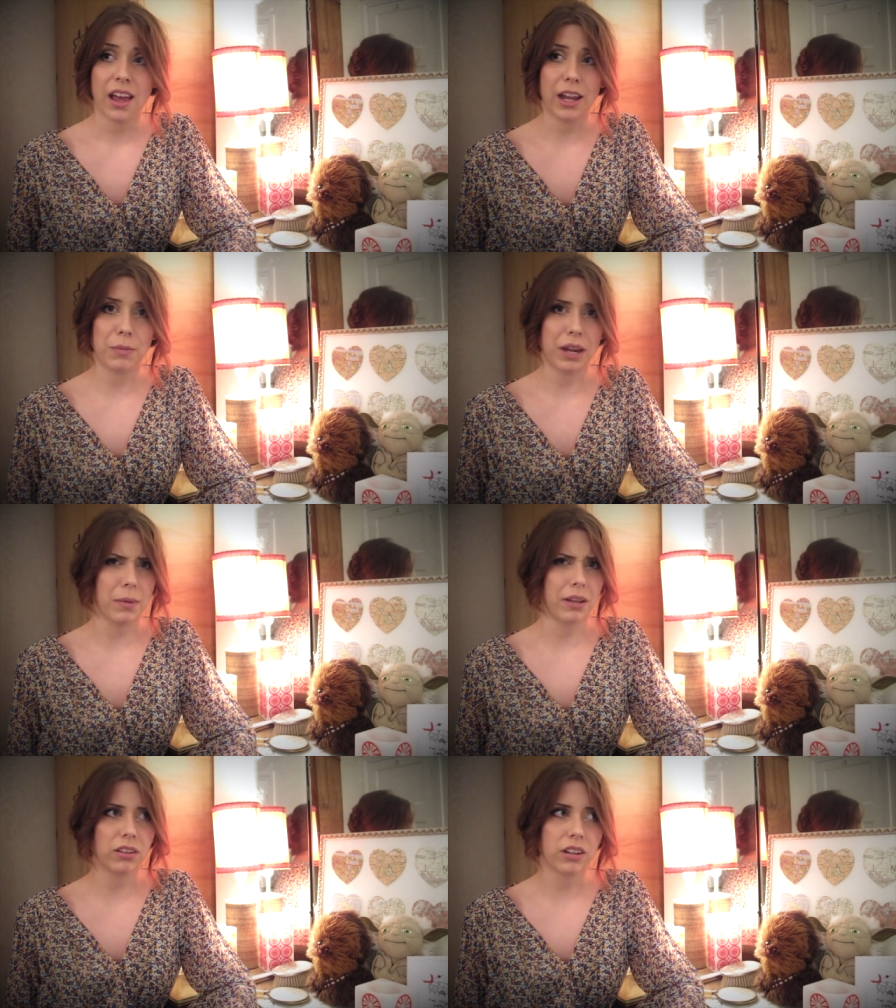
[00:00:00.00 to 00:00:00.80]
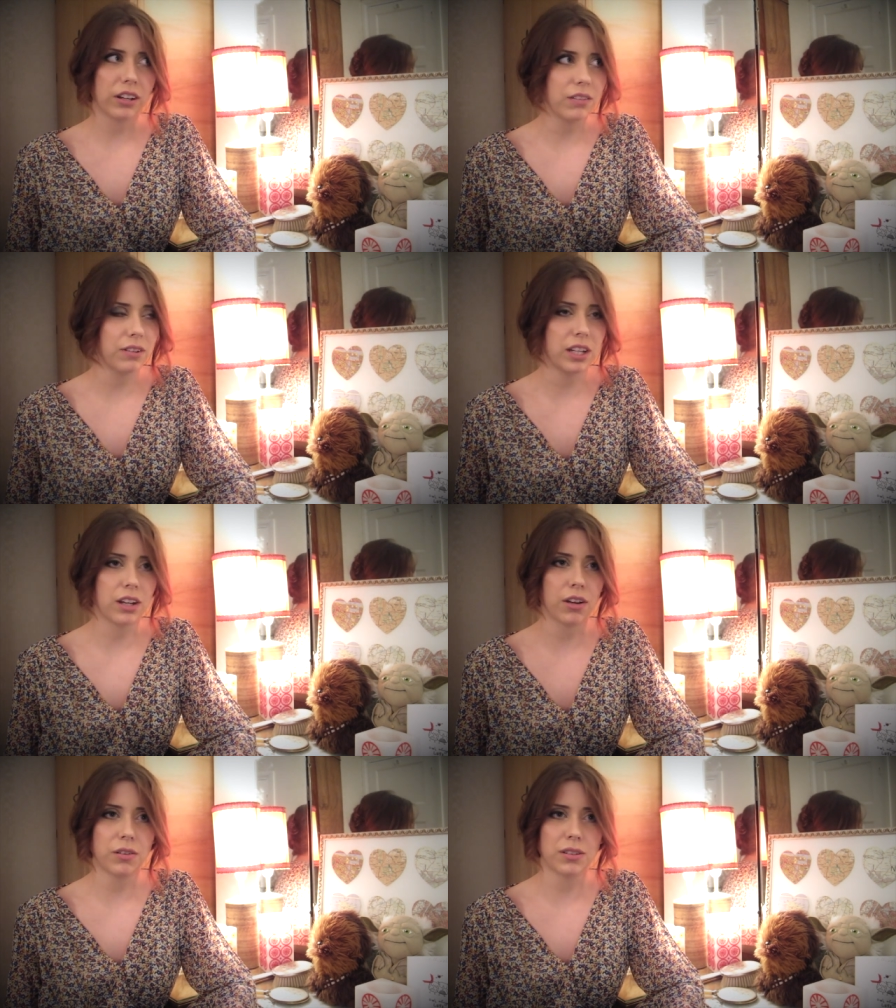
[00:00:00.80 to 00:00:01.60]
I'd made about 30
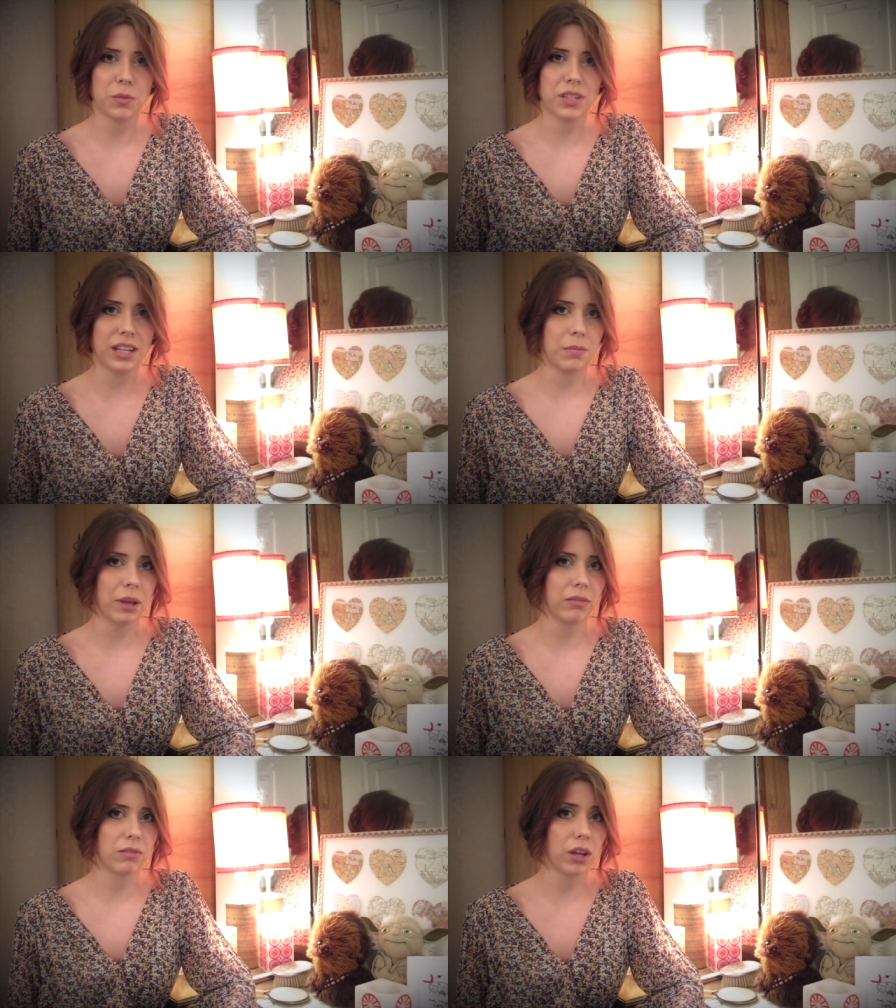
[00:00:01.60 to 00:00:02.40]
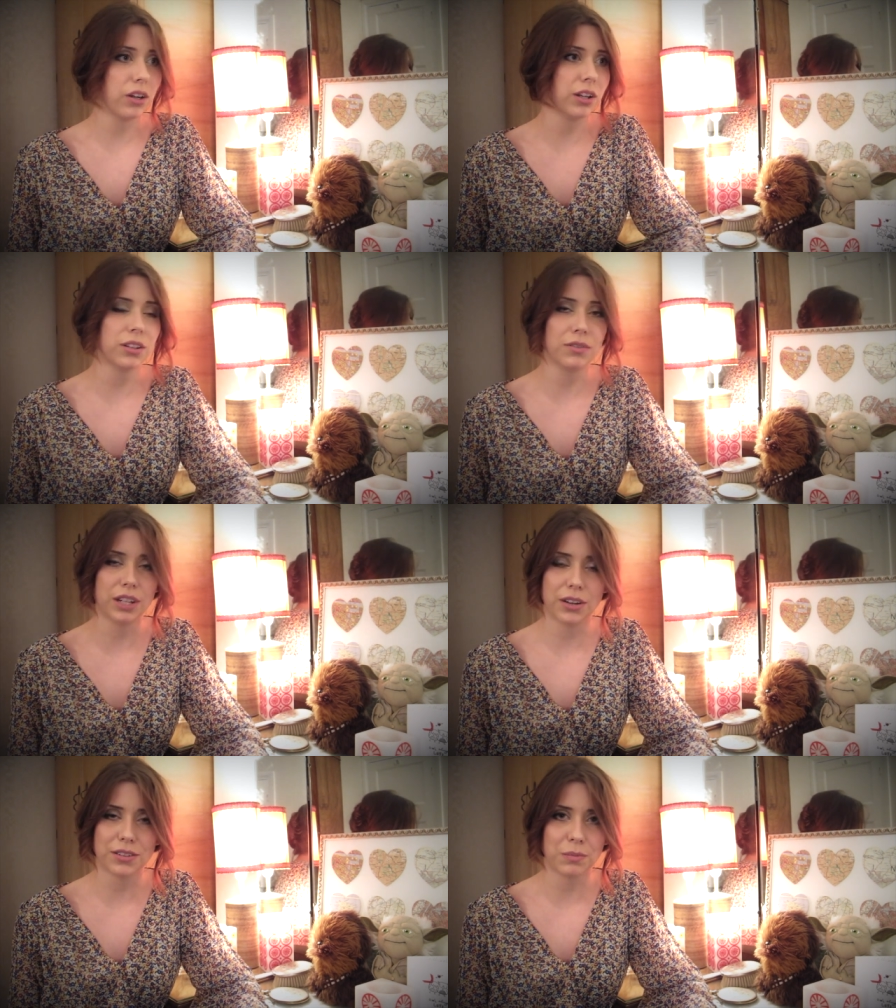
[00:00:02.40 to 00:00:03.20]
videos and was in about 30 other
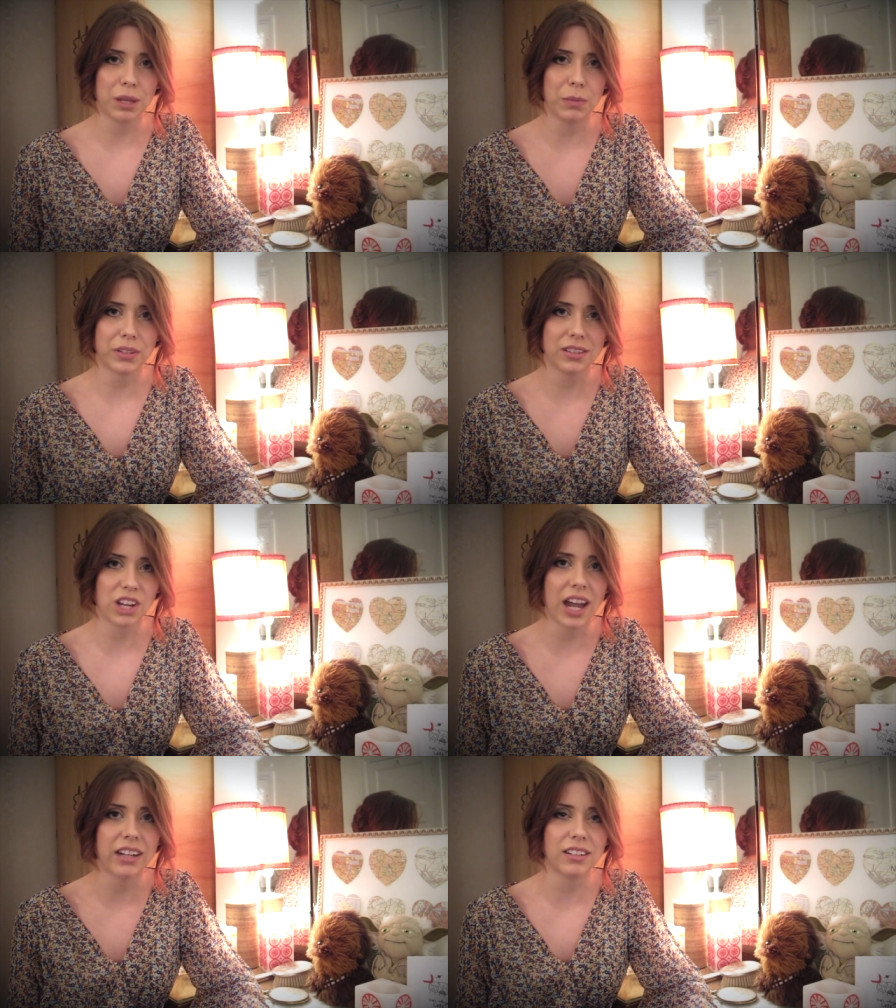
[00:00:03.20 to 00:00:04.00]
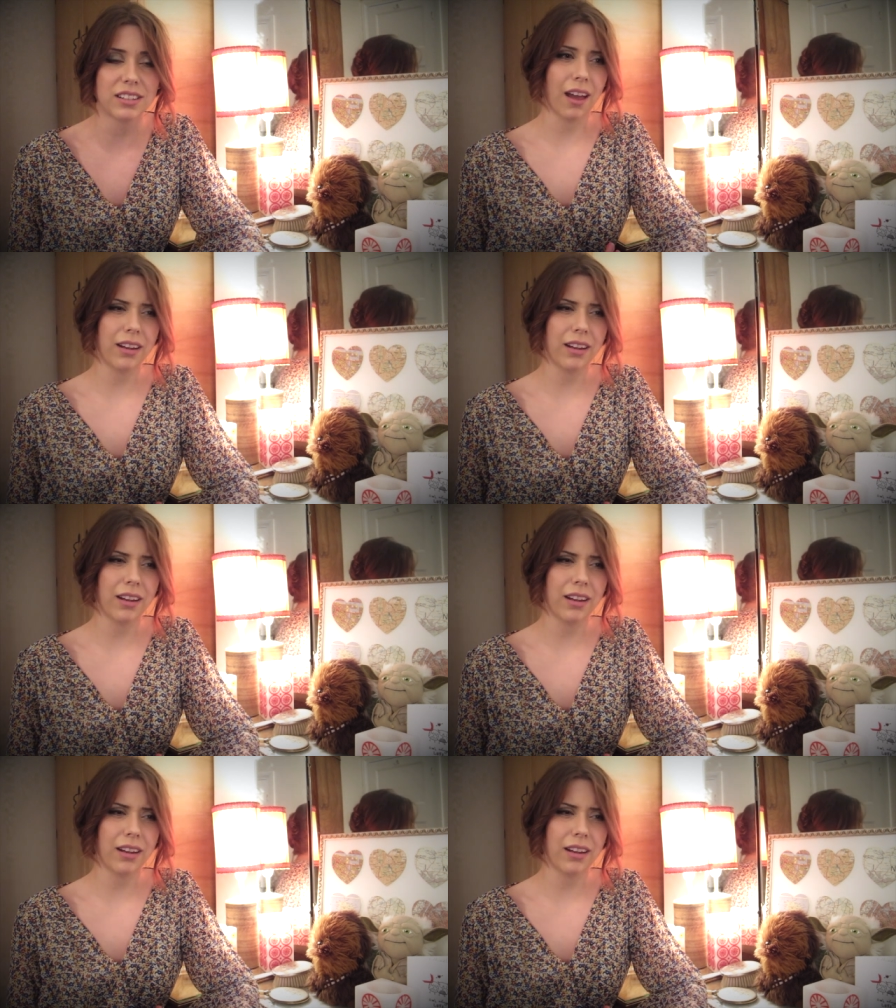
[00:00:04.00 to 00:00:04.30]
videos on people's channels.